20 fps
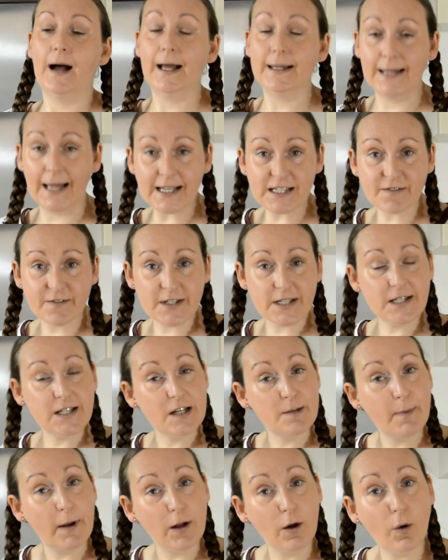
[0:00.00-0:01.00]
I last
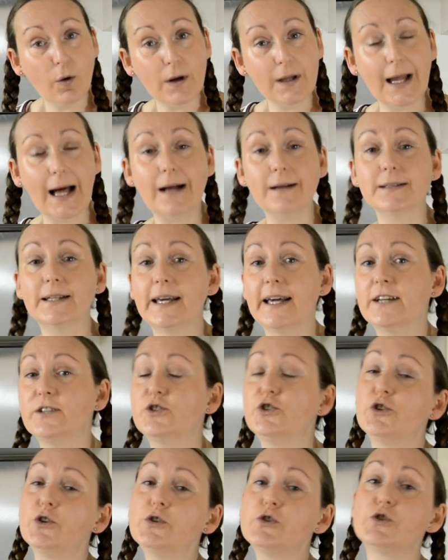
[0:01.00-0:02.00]
visited my local Aldi
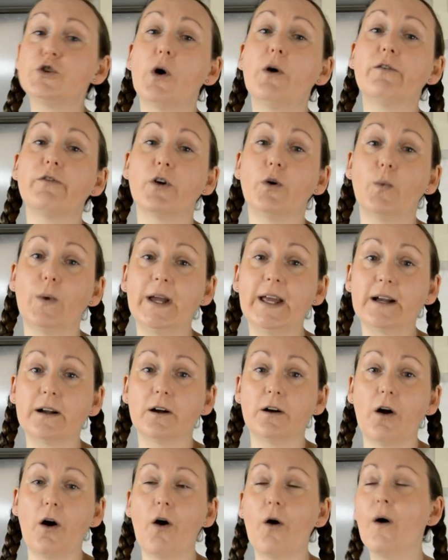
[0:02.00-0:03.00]
just over a week
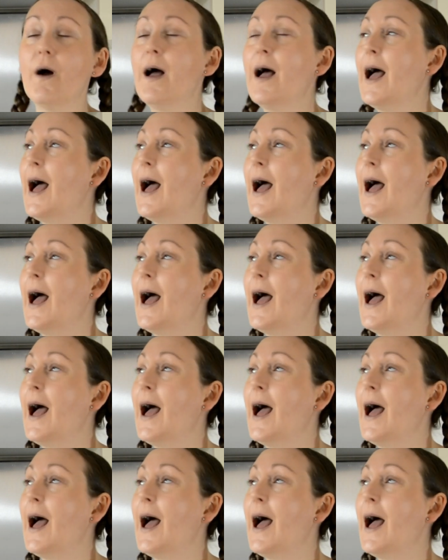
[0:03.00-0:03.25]
ago,